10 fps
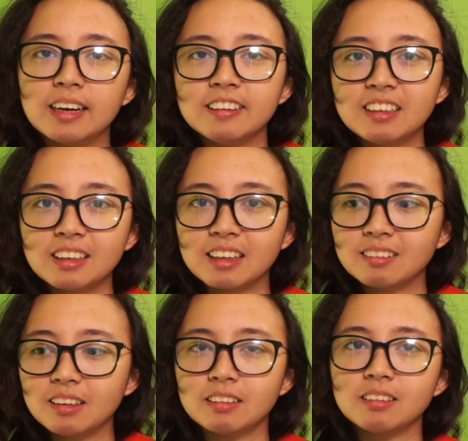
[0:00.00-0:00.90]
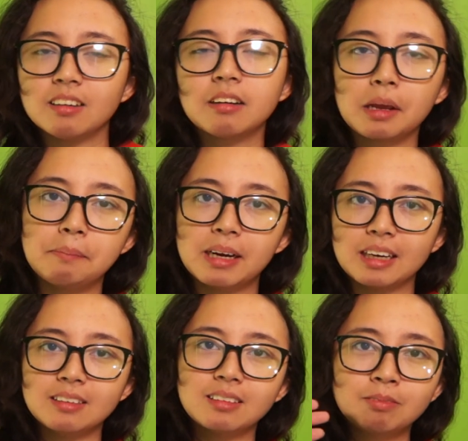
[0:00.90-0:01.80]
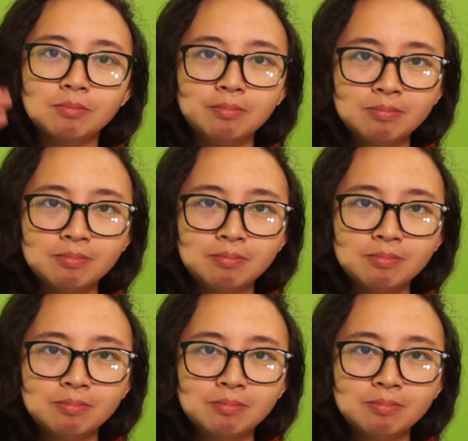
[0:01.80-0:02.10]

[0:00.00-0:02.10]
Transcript: I think that's it. Okay, bye guys.